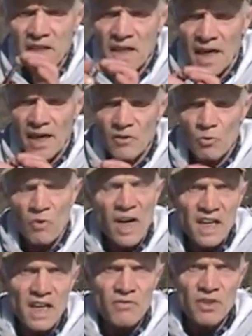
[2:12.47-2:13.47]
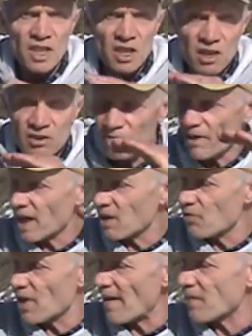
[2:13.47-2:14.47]
and very efficient, very
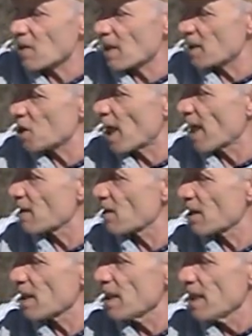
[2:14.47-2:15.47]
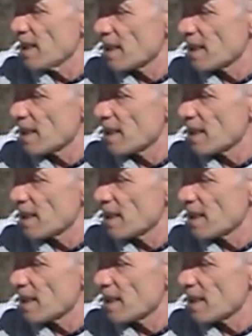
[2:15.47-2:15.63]
flat trajectory.